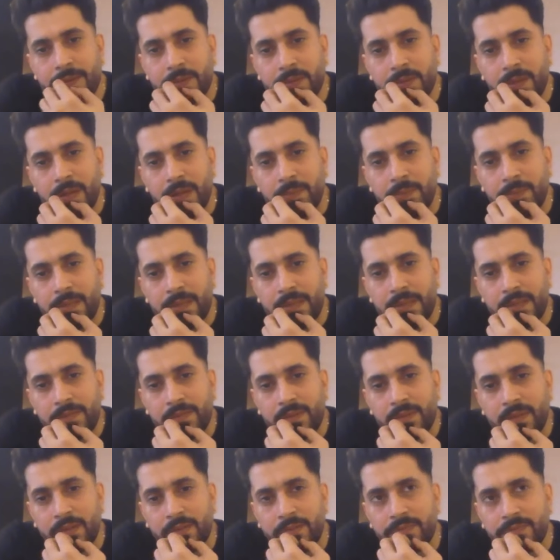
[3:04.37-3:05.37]
so I believe
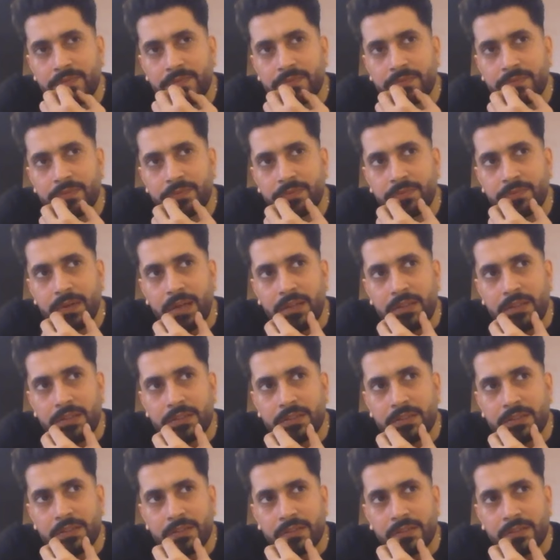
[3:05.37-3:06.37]
love
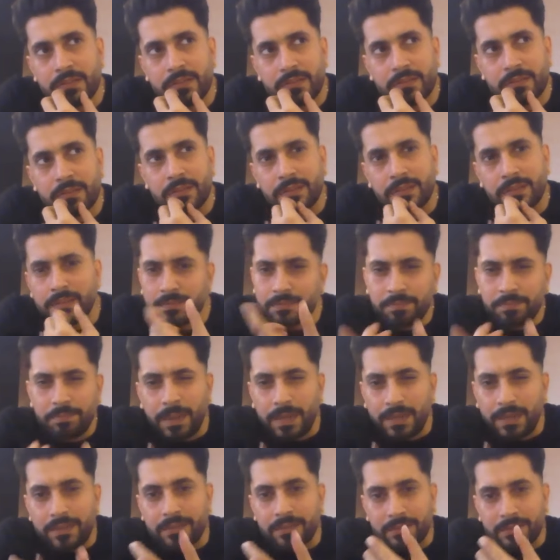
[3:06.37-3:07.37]
marriage is
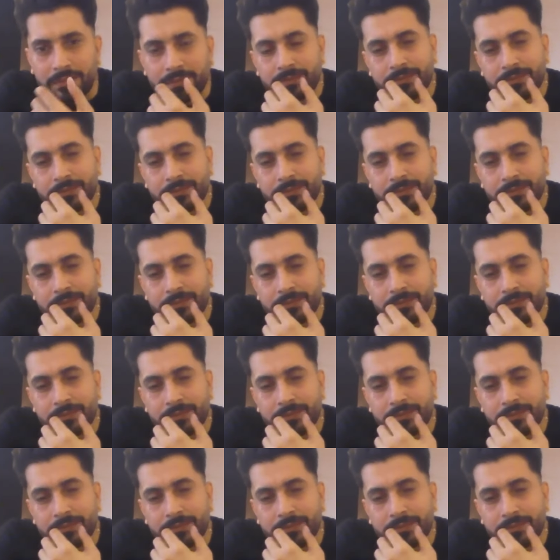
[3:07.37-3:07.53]
better.